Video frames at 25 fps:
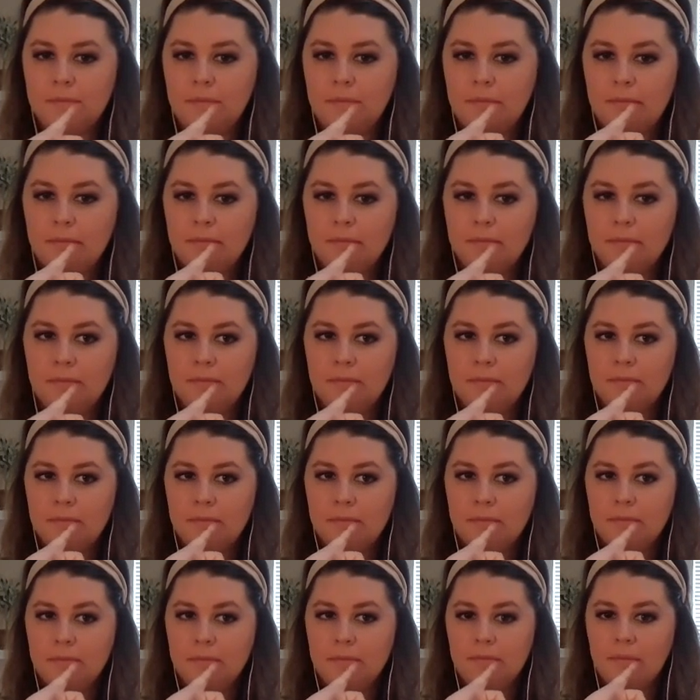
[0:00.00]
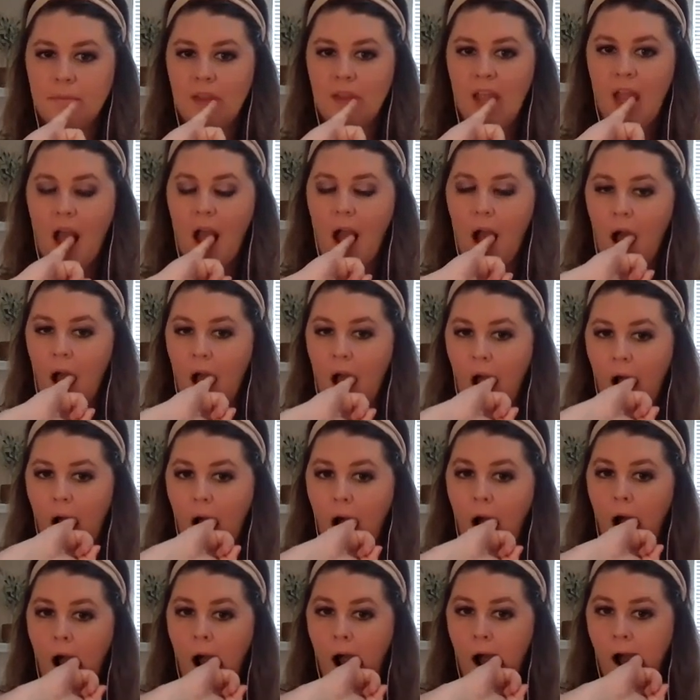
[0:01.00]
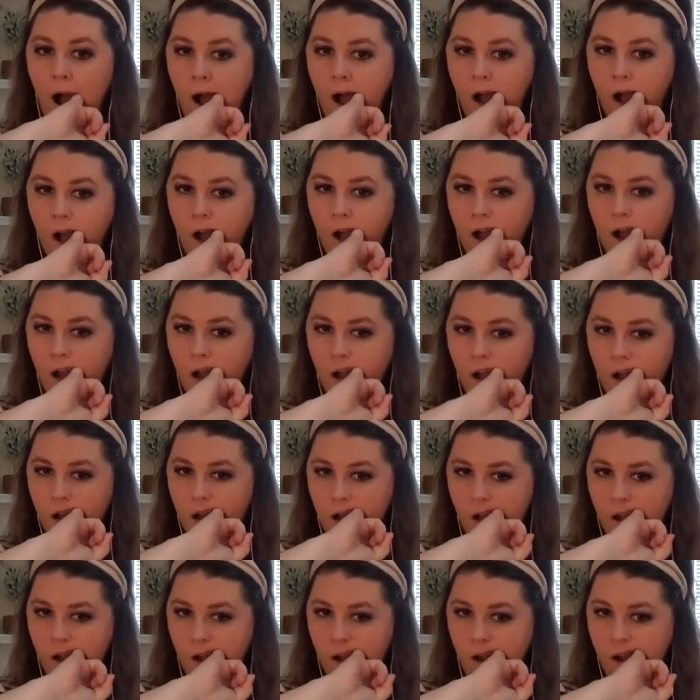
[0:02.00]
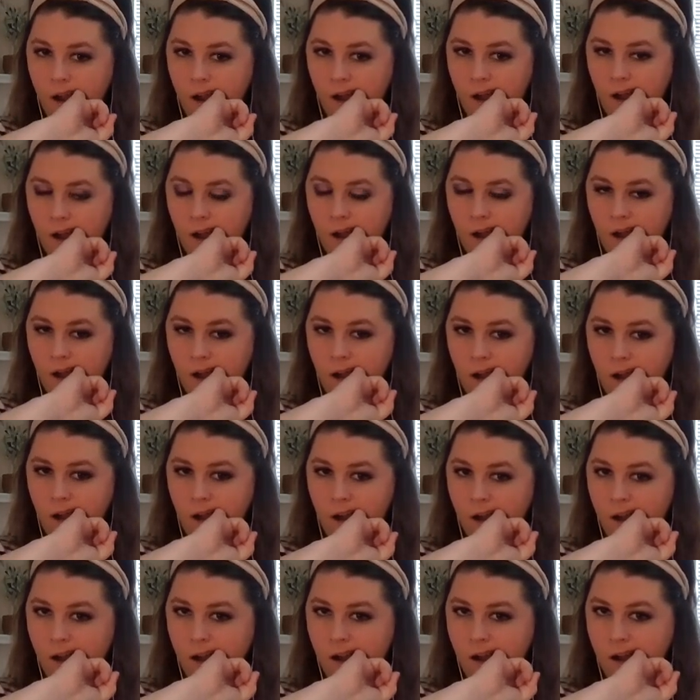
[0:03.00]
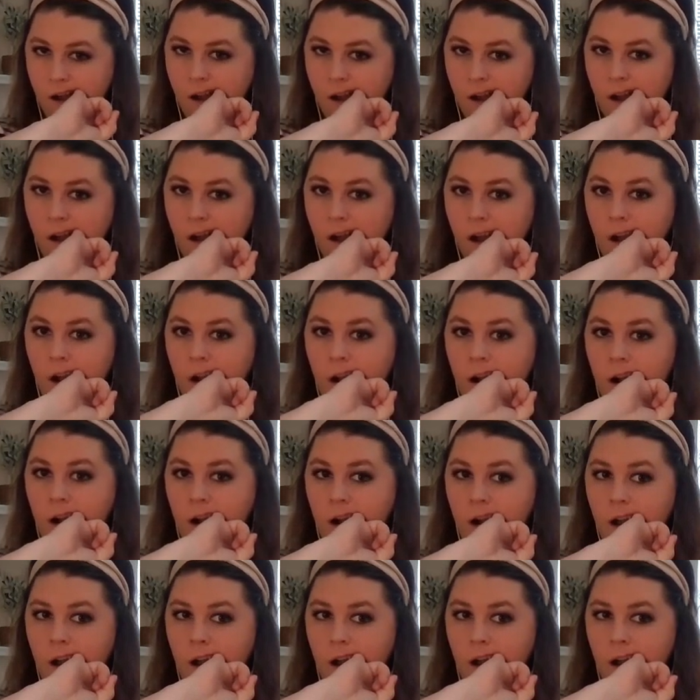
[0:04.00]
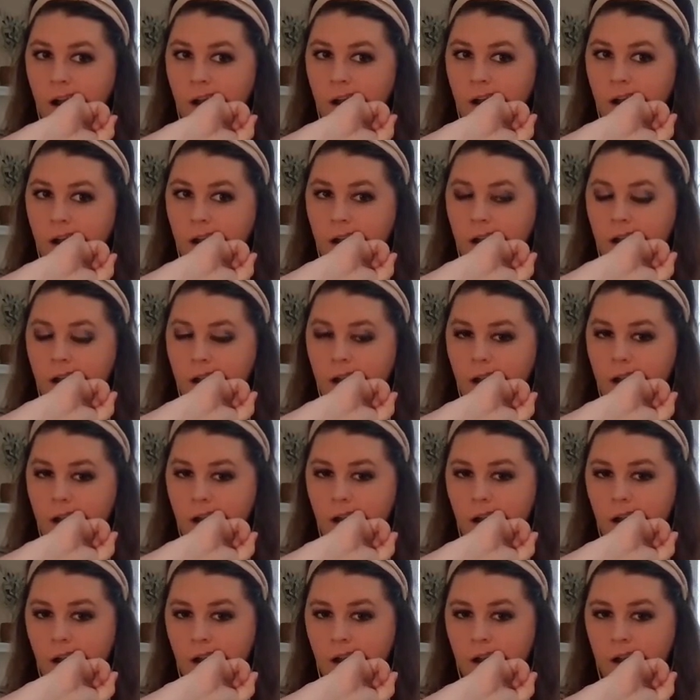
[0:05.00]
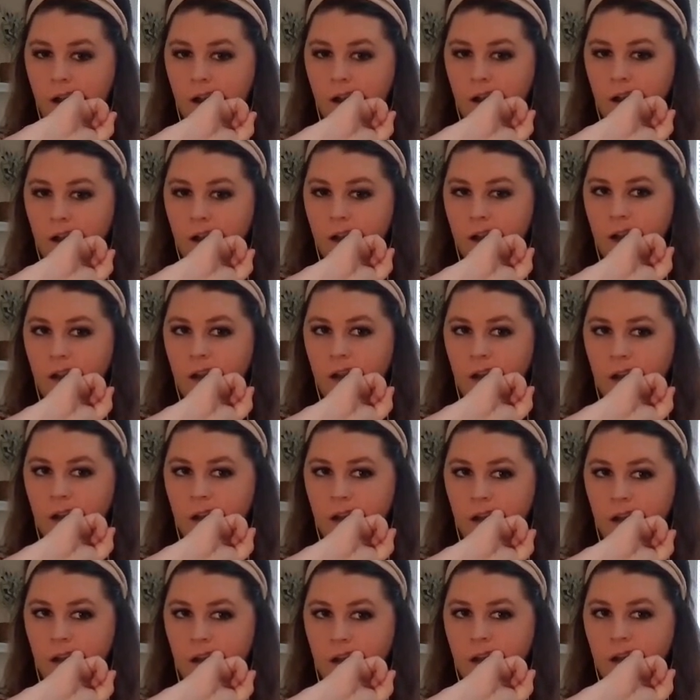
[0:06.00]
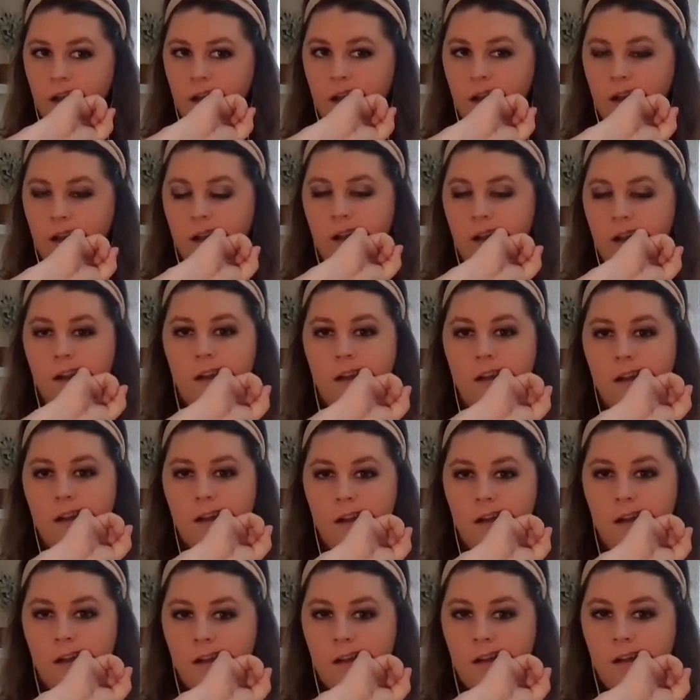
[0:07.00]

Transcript: This person isn't speaking.